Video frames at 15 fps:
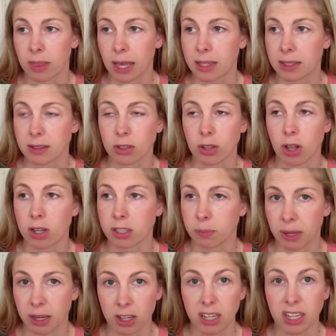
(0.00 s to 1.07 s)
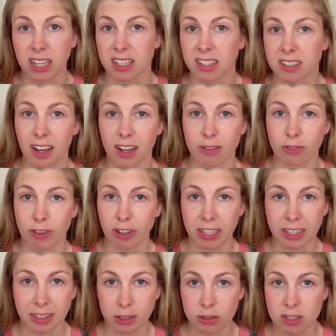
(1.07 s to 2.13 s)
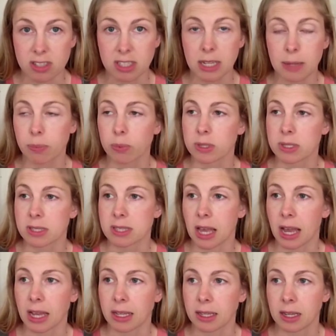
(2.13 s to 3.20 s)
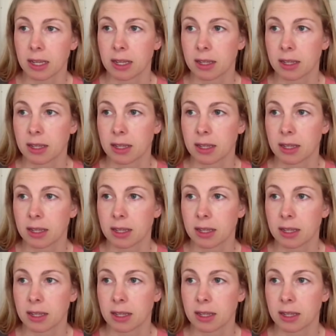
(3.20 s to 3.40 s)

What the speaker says: that long period of very little sleep was that